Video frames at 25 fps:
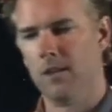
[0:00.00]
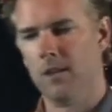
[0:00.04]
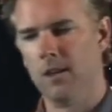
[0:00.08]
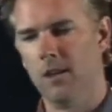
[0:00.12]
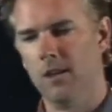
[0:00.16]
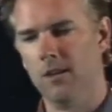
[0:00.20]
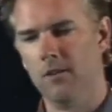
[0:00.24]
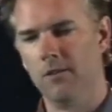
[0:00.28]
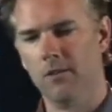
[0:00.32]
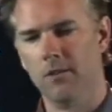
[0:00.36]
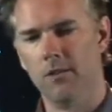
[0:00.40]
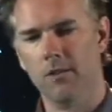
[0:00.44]

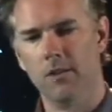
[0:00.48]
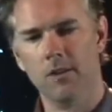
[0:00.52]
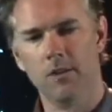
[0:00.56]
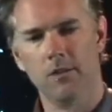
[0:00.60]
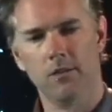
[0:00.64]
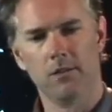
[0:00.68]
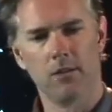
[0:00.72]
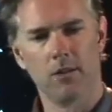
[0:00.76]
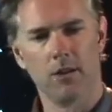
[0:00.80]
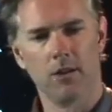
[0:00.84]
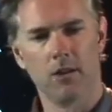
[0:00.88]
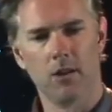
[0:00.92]
Okay, so
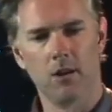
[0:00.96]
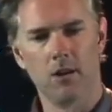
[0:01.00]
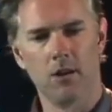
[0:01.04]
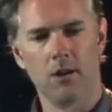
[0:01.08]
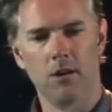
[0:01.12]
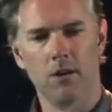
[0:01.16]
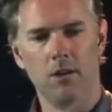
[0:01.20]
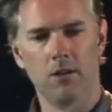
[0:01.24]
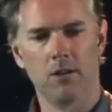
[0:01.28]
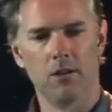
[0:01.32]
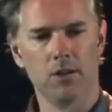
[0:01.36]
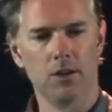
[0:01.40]
these are
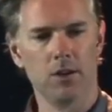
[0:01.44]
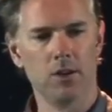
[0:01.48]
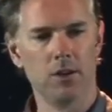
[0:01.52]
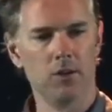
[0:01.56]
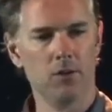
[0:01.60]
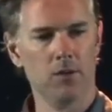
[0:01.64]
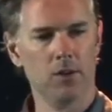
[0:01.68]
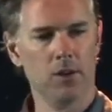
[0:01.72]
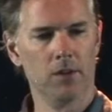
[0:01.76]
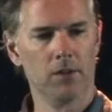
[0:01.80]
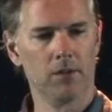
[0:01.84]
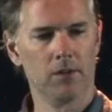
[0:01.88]
all
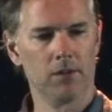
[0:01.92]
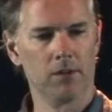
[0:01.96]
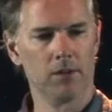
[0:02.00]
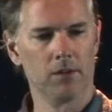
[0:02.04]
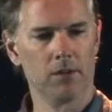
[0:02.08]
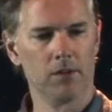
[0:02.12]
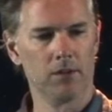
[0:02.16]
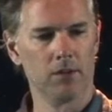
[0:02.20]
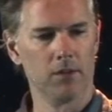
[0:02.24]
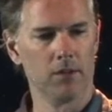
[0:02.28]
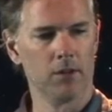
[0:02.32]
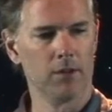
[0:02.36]
units
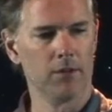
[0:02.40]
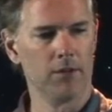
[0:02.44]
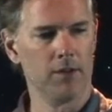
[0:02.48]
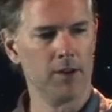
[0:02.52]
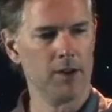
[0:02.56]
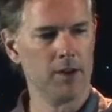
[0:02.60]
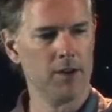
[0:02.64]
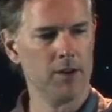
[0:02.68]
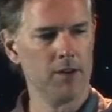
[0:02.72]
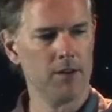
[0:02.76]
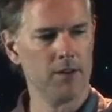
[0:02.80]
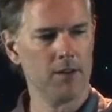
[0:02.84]
over
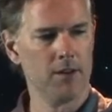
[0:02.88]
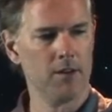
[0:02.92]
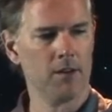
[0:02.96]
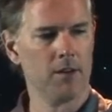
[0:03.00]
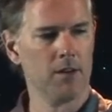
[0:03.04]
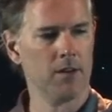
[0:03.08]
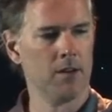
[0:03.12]
here.